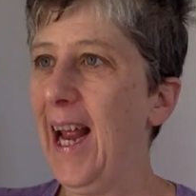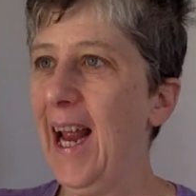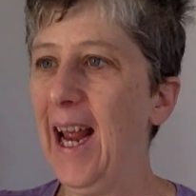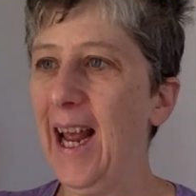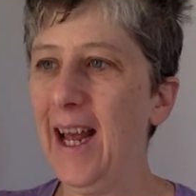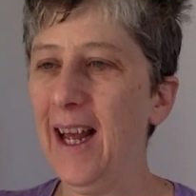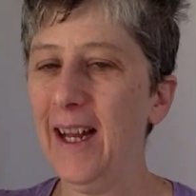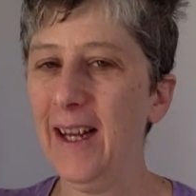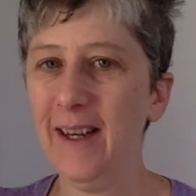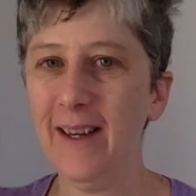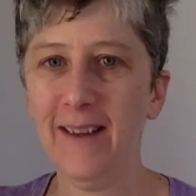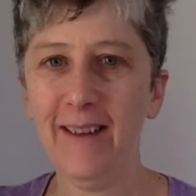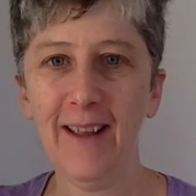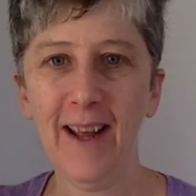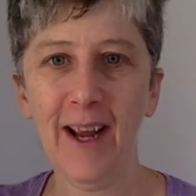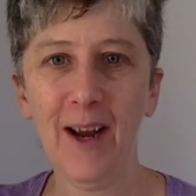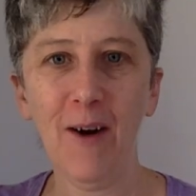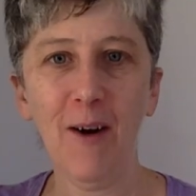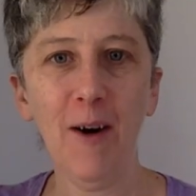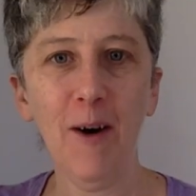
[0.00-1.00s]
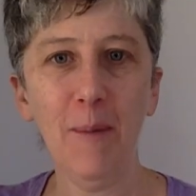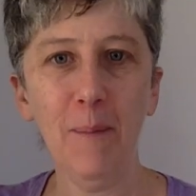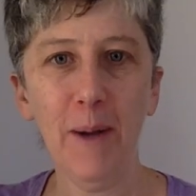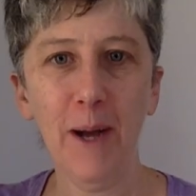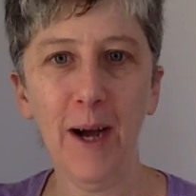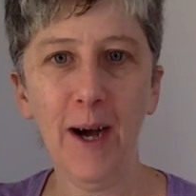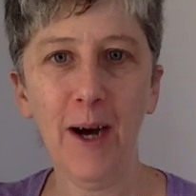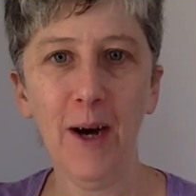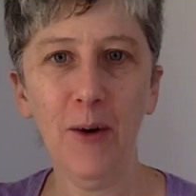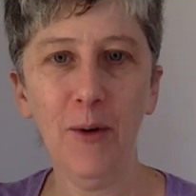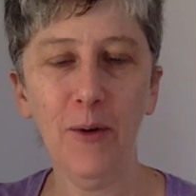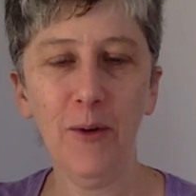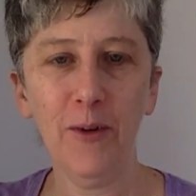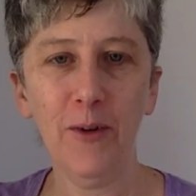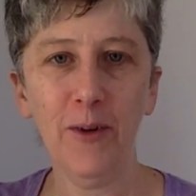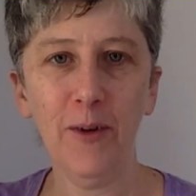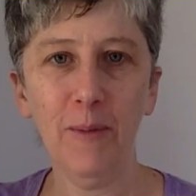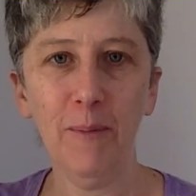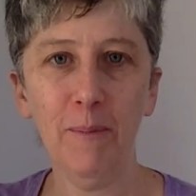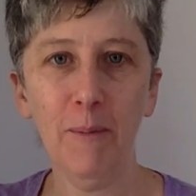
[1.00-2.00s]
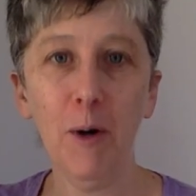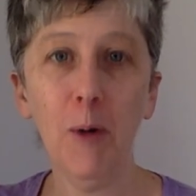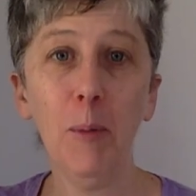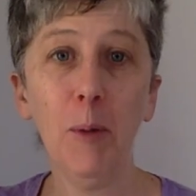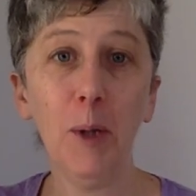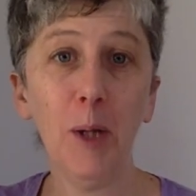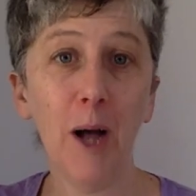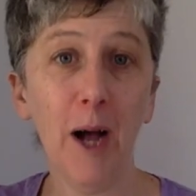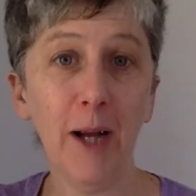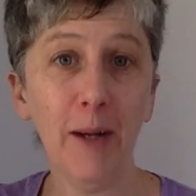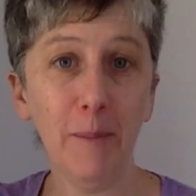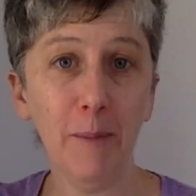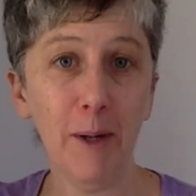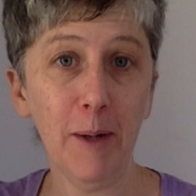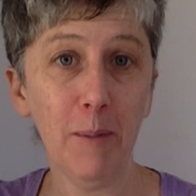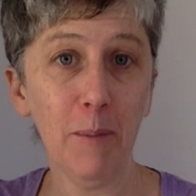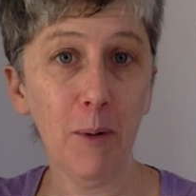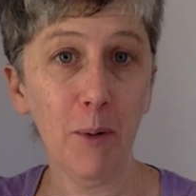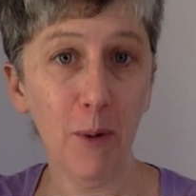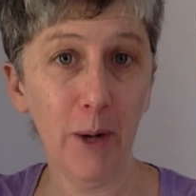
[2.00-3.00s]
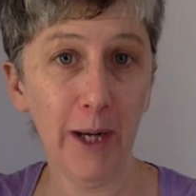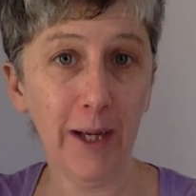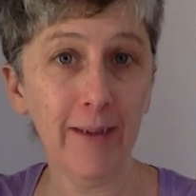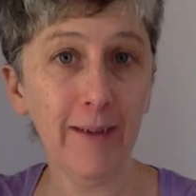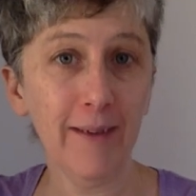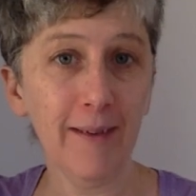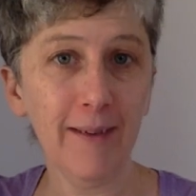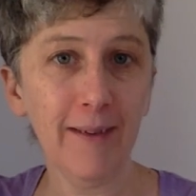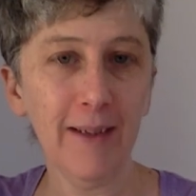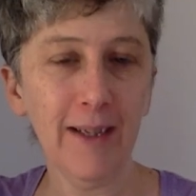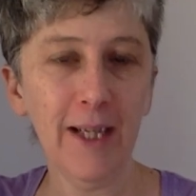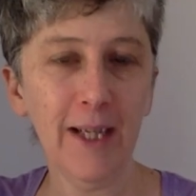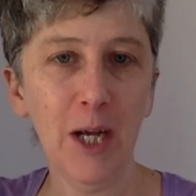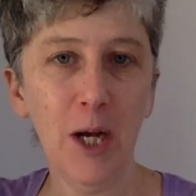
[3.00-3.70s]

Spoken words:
And they are about Mobilignment points